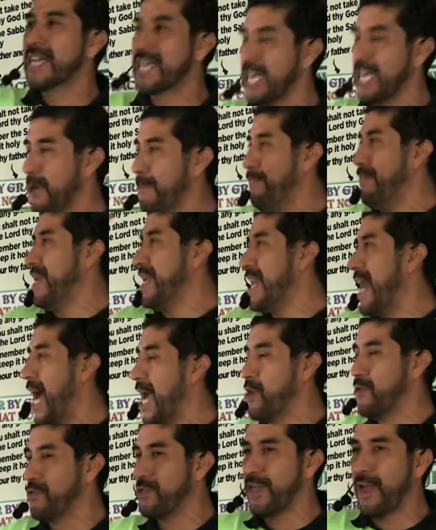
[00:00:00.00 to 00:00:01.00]
keeping an
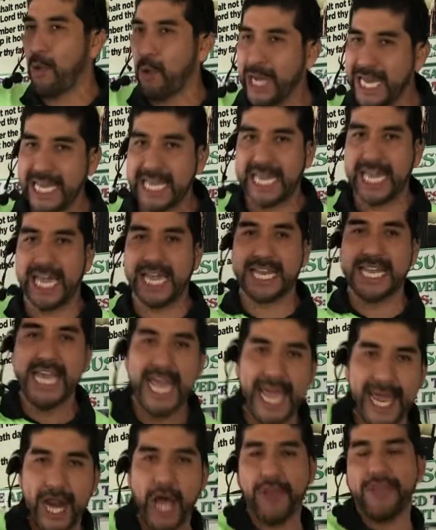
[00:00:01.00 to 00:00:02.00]
eye on the wicked
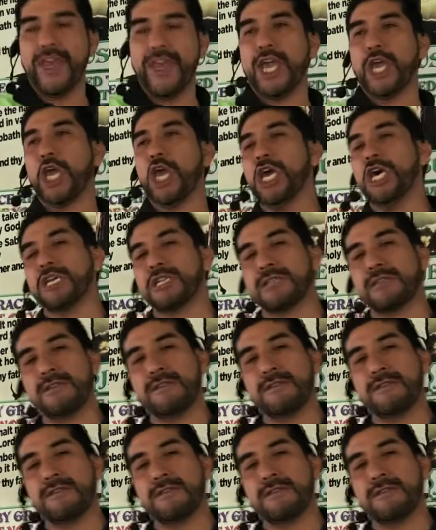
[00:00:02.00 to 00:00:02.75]
and on the good.